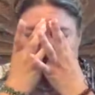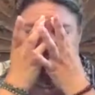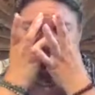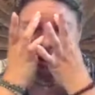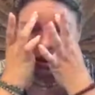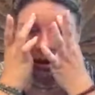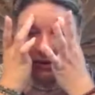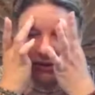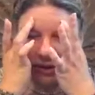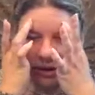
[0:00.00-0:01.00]
And
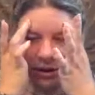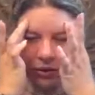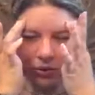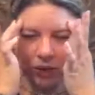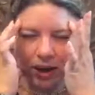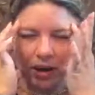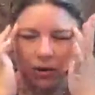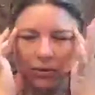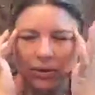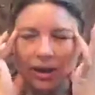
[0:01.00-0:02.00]
even
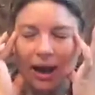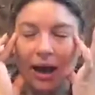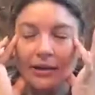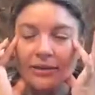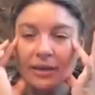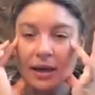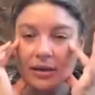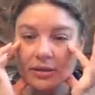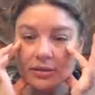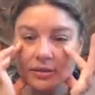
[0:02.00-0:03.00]
around the eye
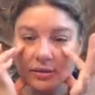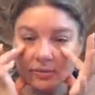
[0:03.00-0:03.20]
sockets.